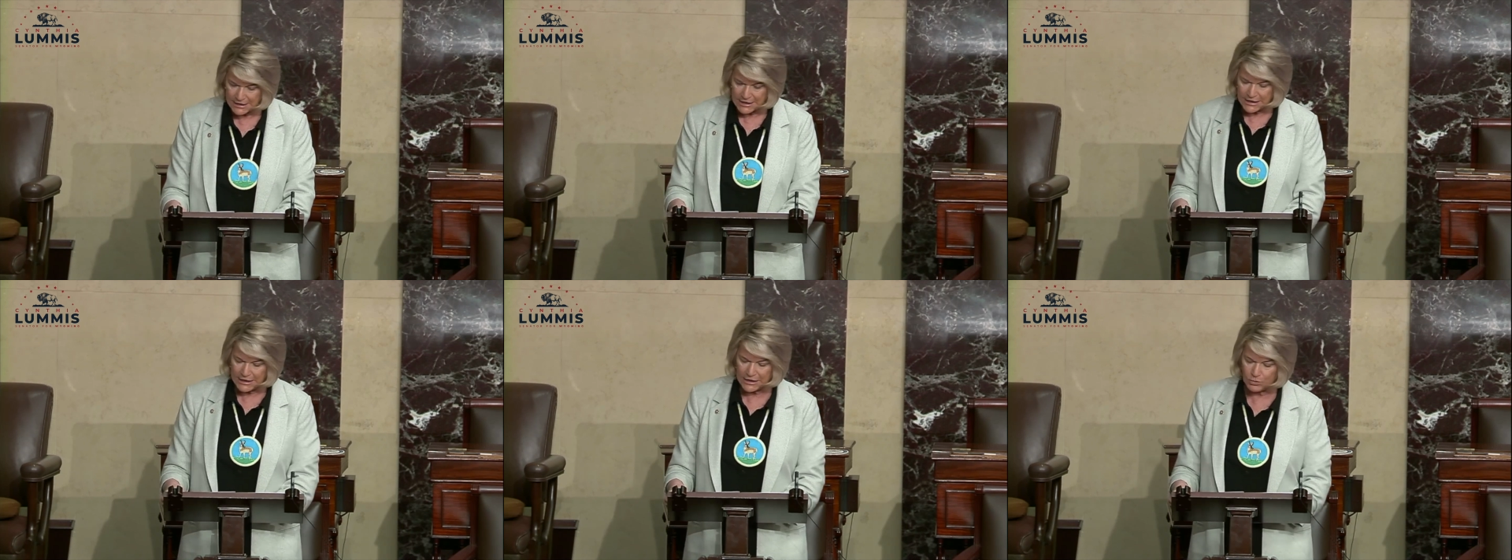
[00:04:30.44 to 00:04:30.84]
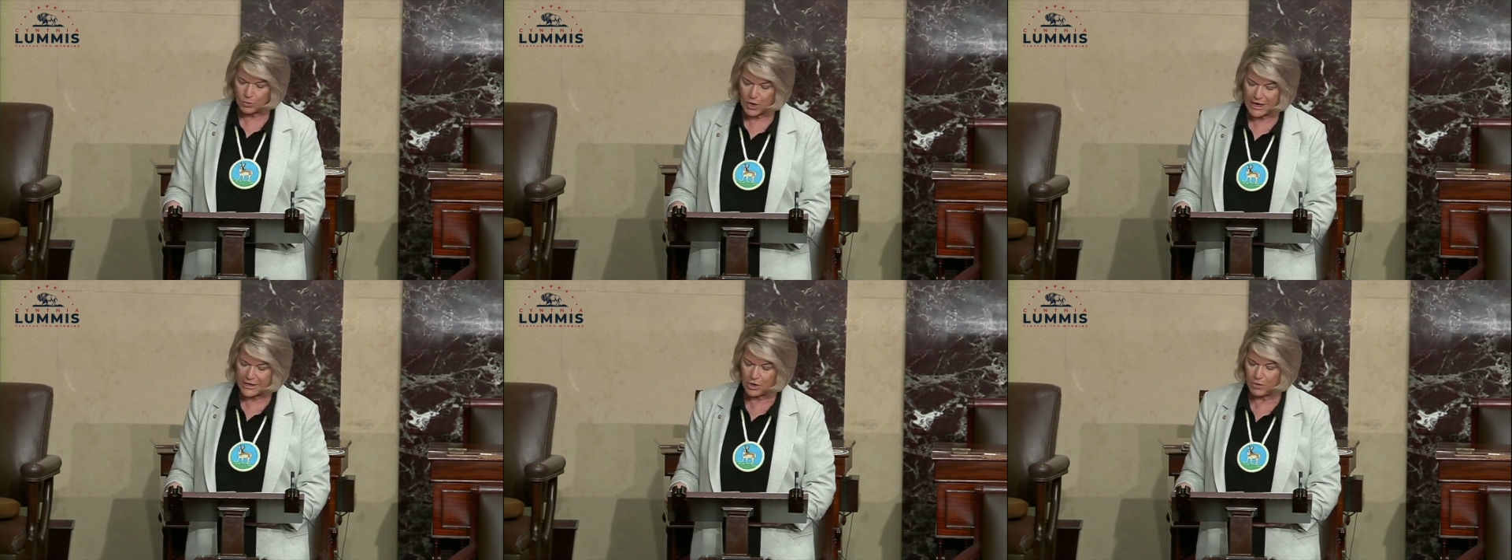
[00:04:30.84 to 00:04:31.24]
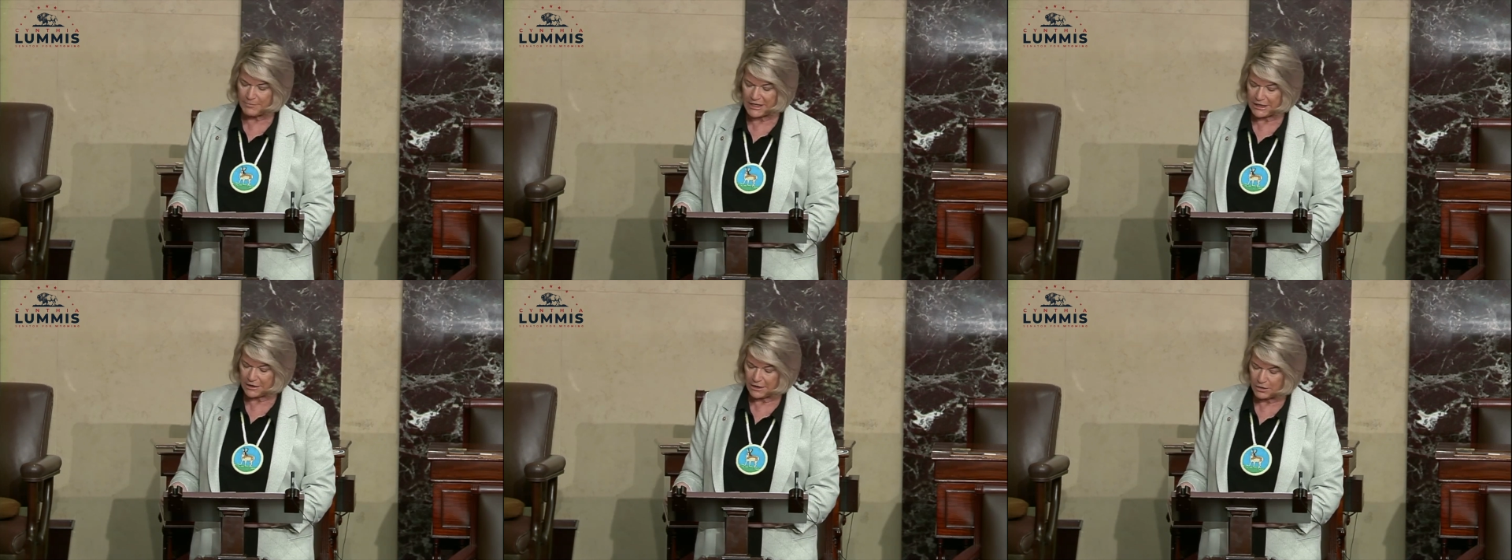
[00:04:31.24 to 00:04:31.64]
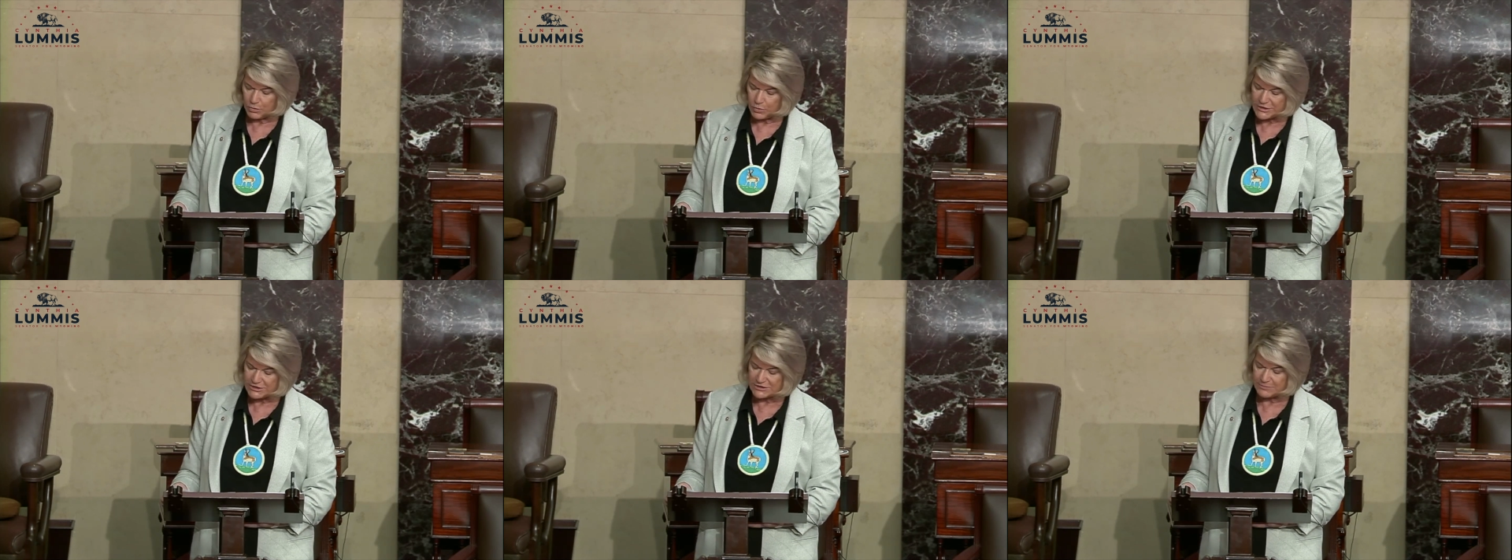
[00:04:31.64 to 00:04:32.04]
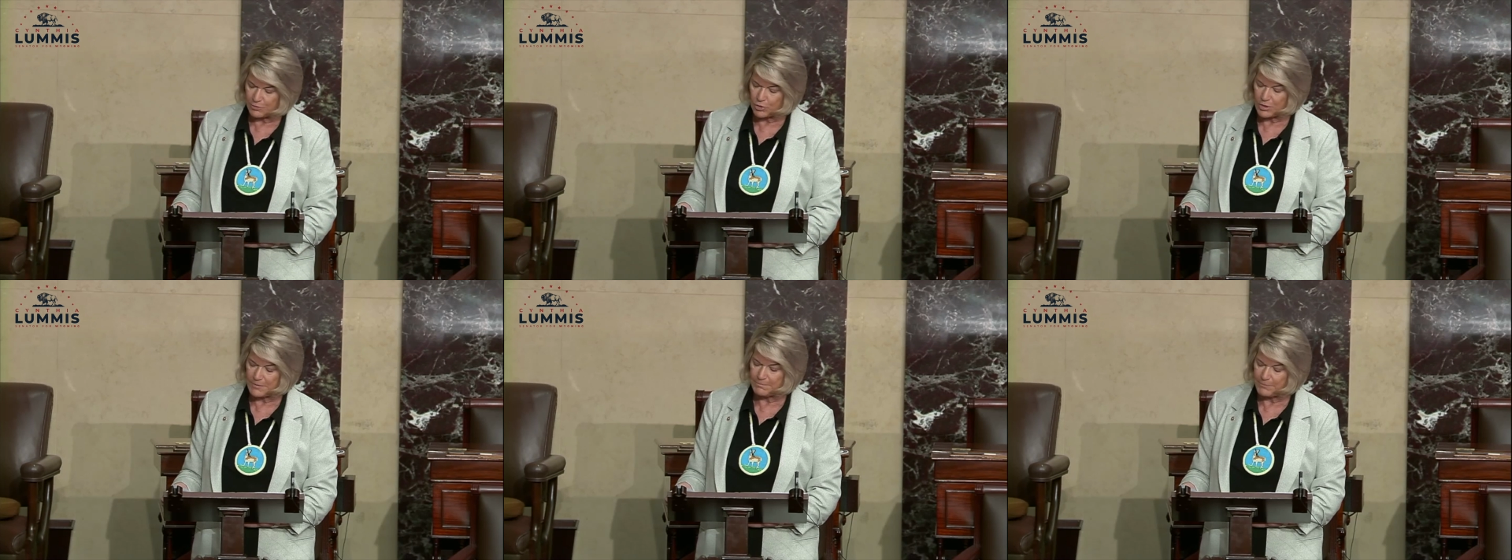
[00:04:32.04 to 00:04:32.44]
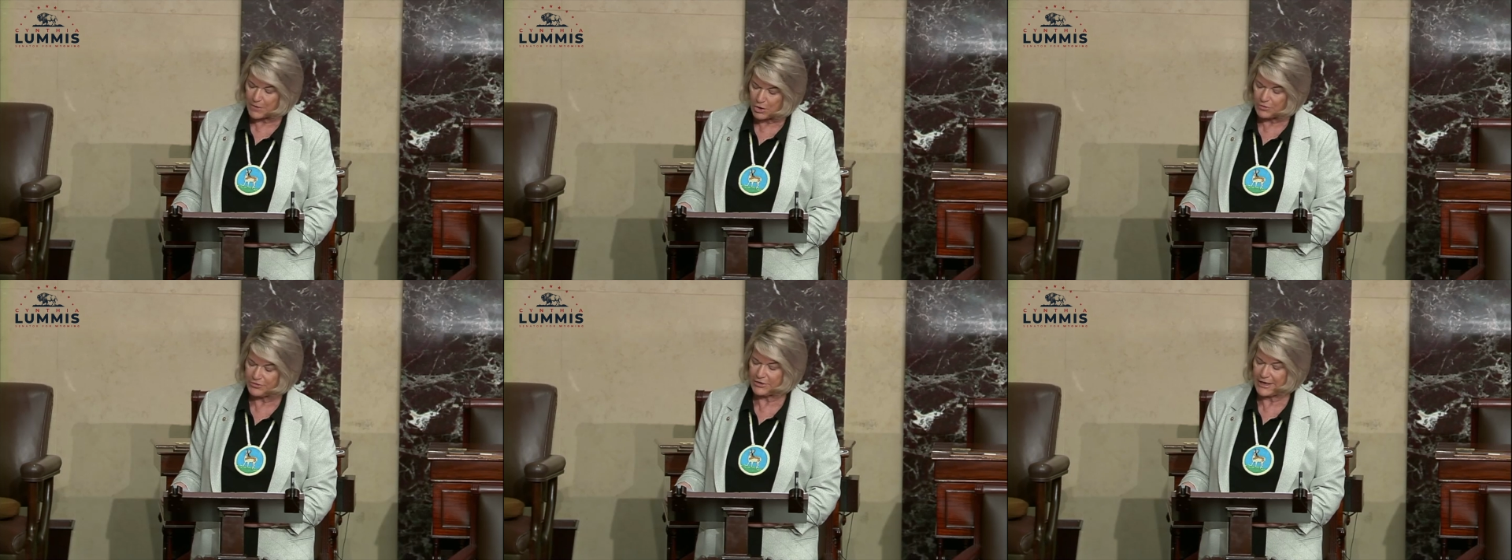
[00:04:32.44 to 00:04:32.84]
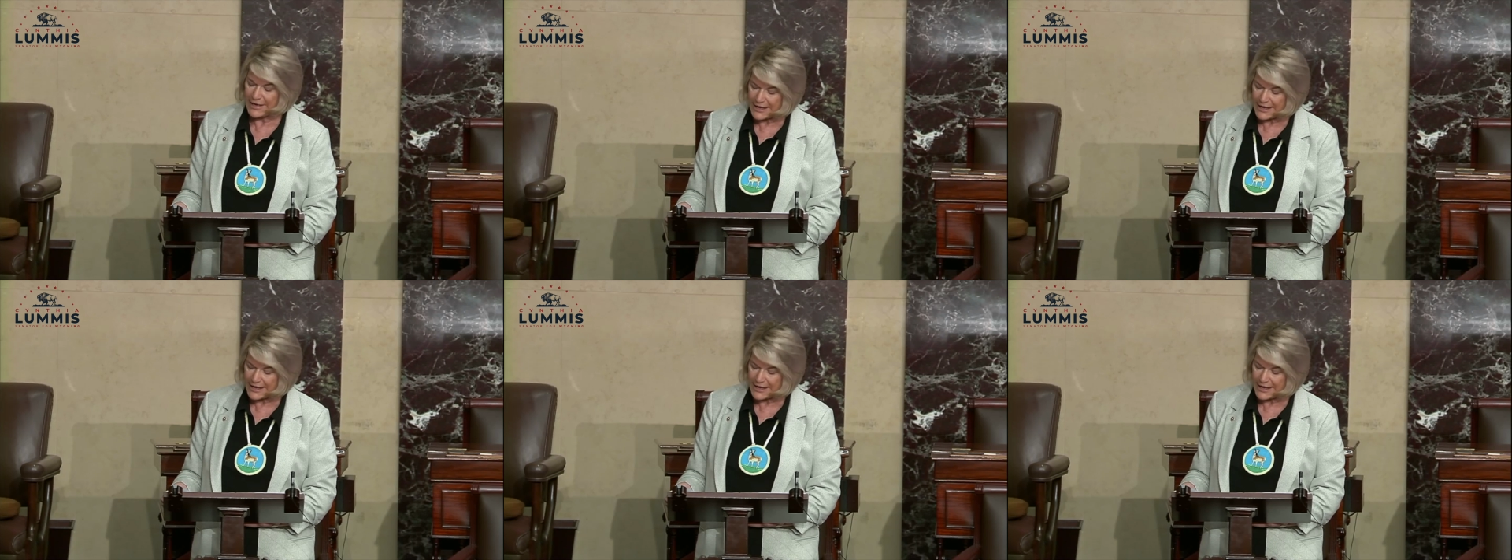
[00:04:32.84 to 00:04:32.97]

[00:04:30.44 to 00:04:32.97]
In Wyoming, we support both